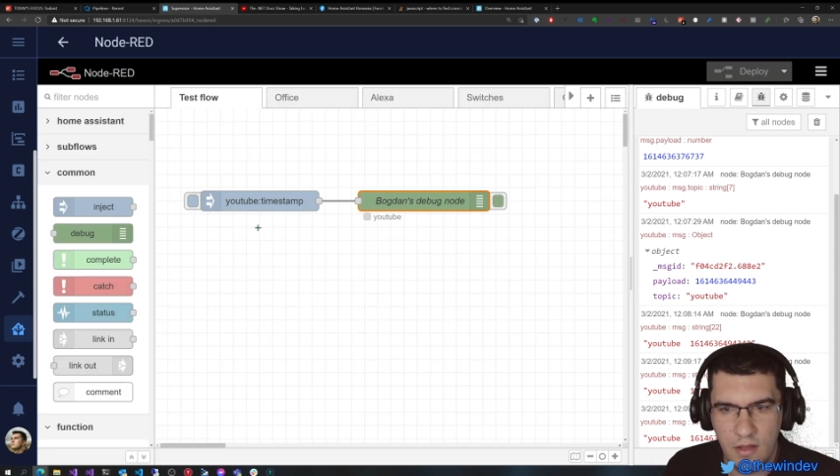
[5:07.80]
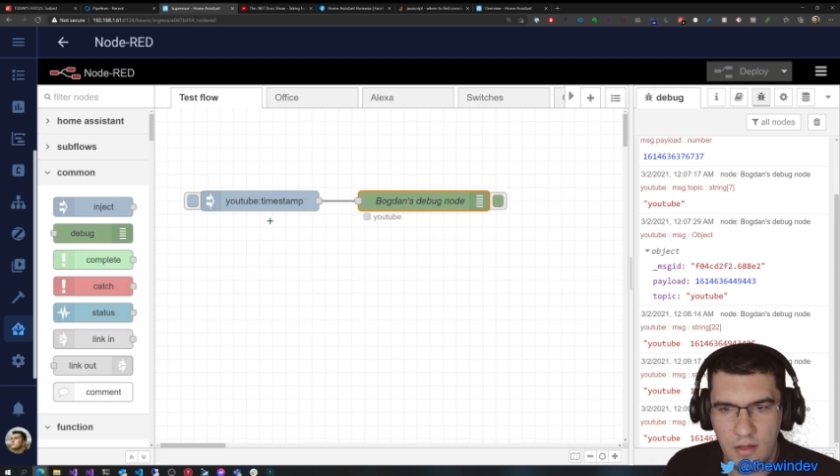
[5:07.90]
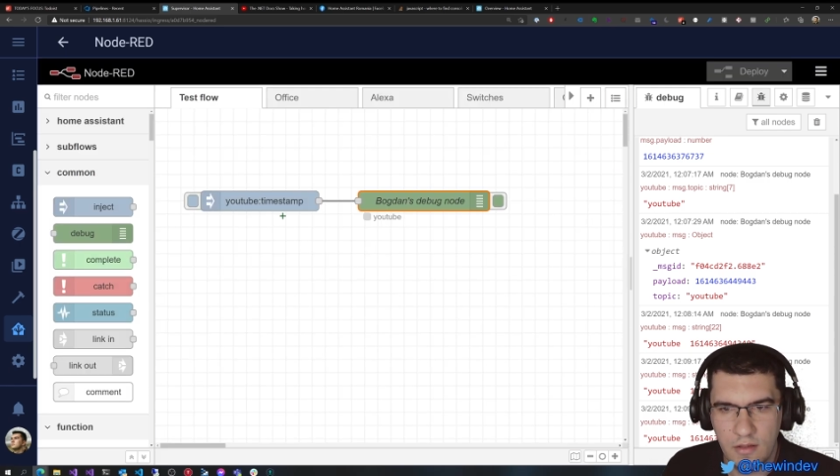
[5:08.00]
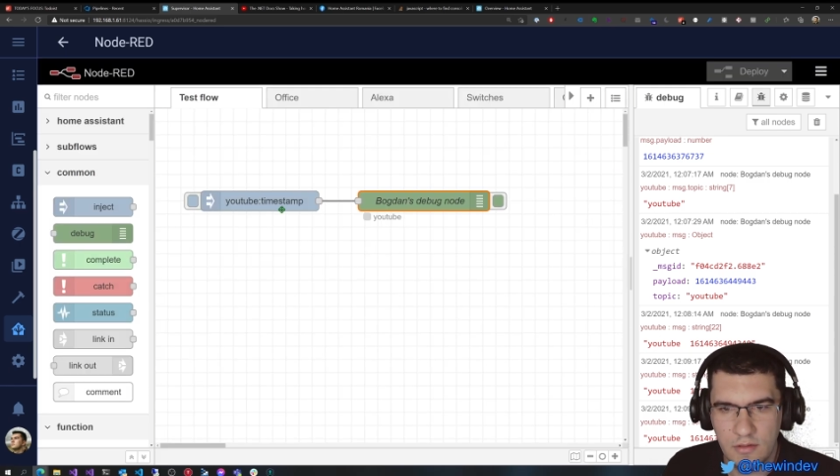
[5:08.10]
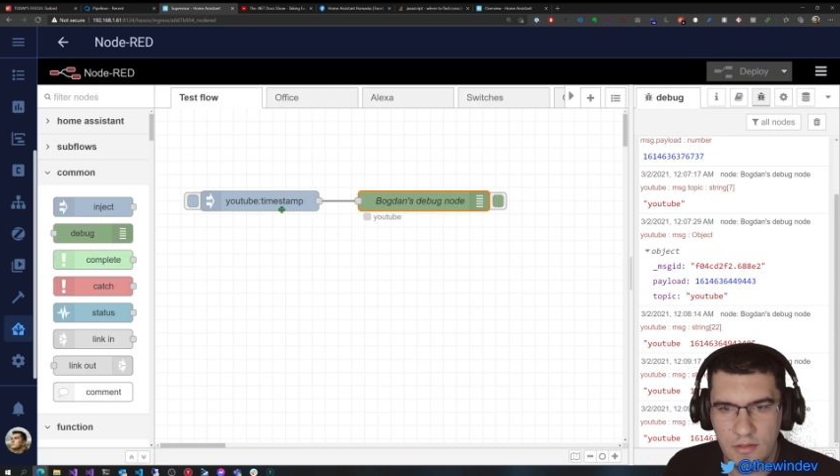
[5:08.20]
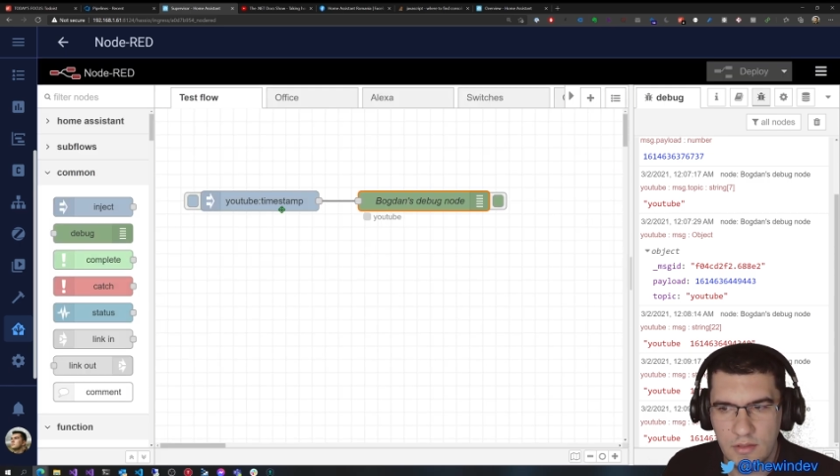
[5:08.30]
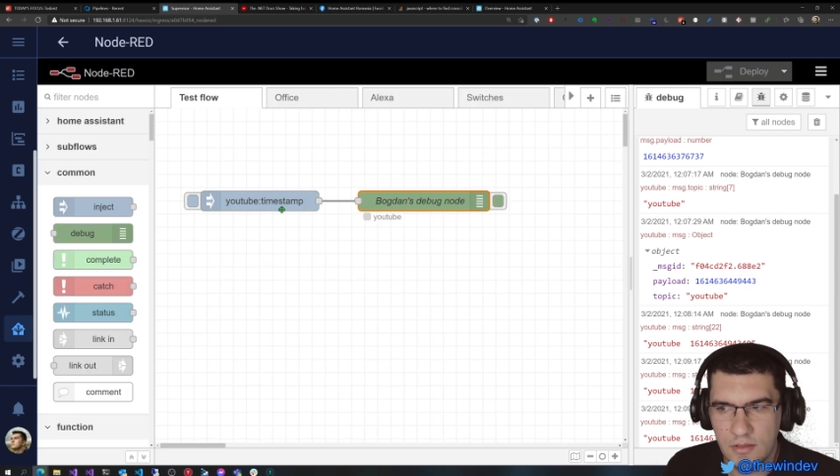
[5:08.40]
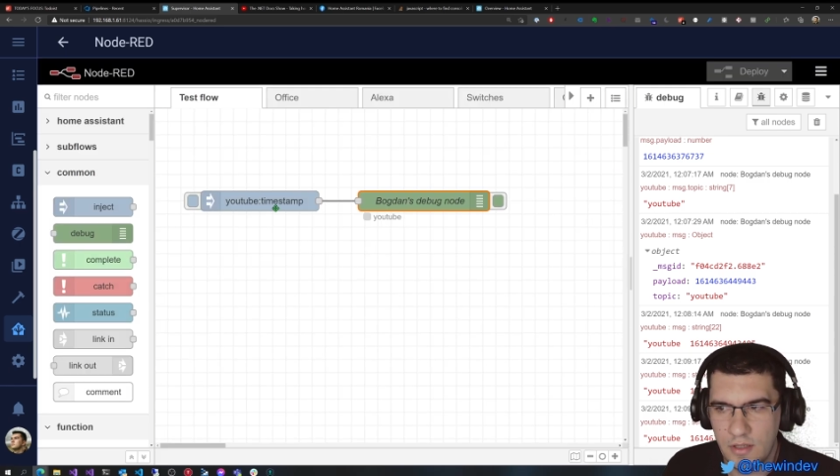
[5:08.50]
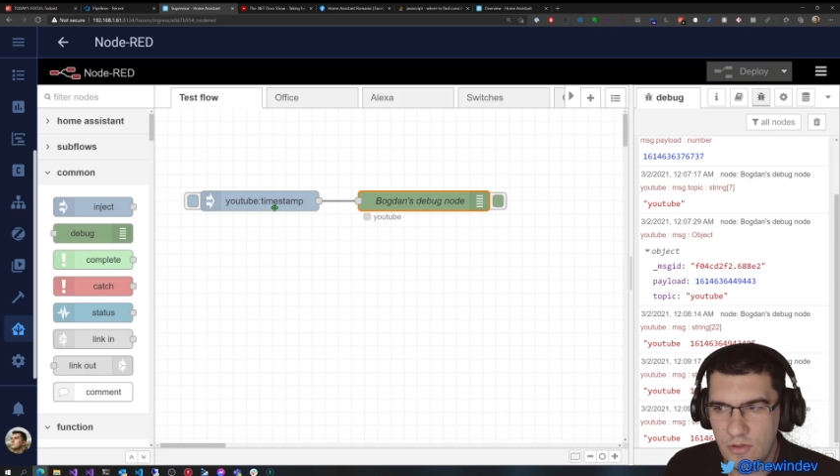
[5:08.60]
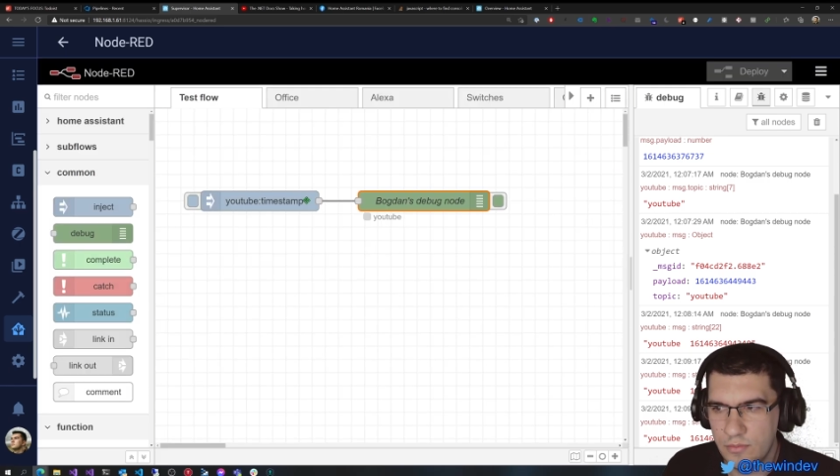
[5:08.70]
And
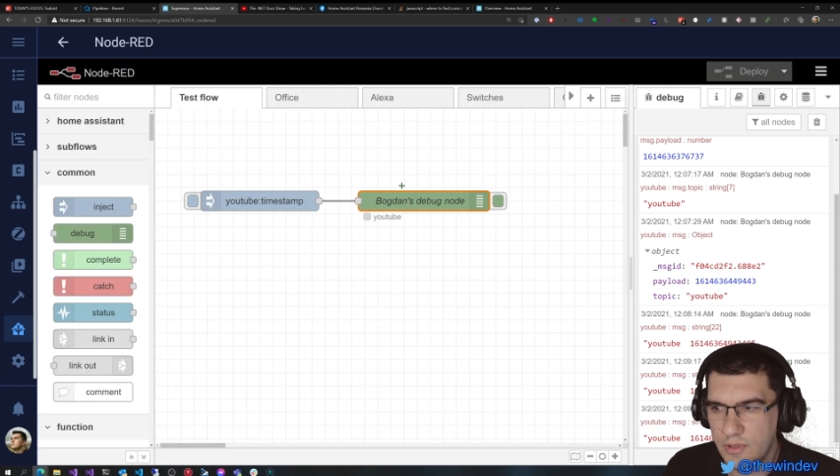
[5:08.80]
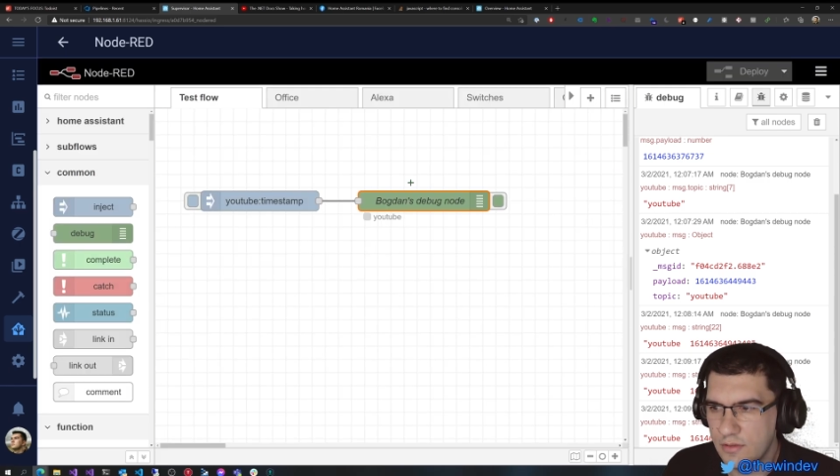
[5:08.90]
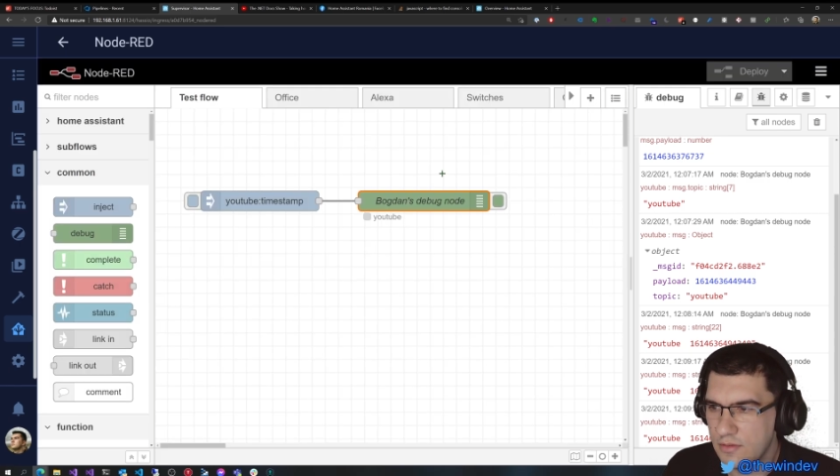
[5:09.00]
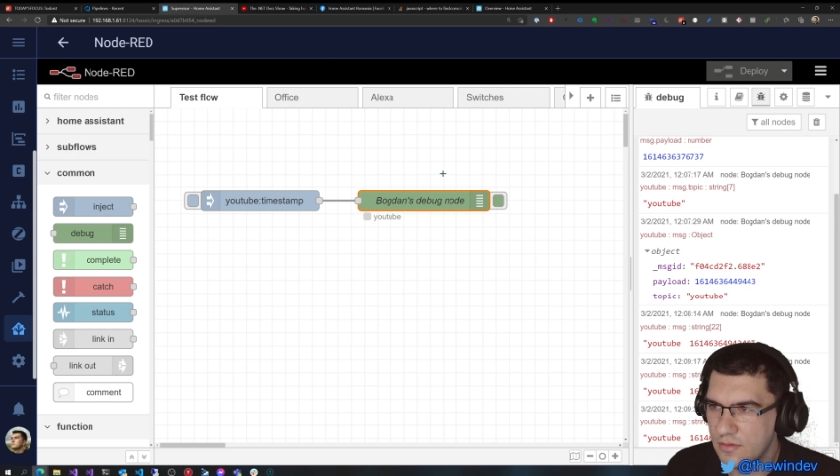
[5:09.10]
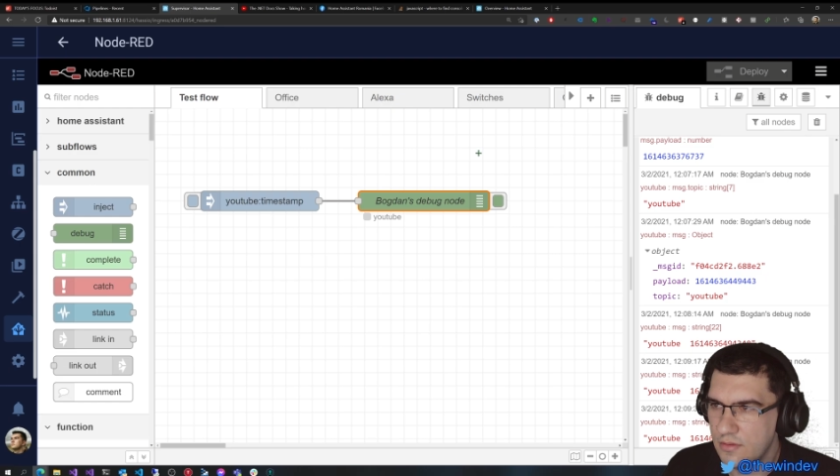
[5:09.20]
uh, I hope that